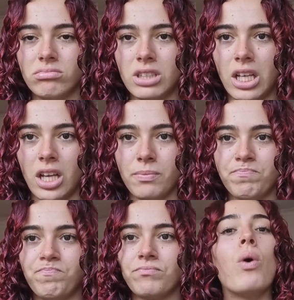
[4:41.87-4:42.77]
Anyhow,
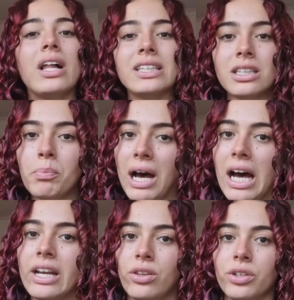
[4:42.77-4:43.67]
while he's at the
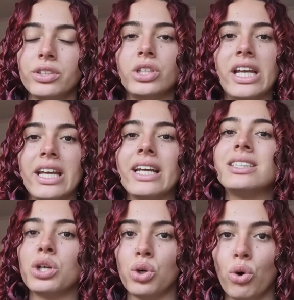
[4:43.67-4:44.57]
party though, he gets
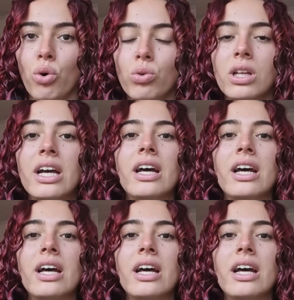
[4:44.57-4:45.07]
a call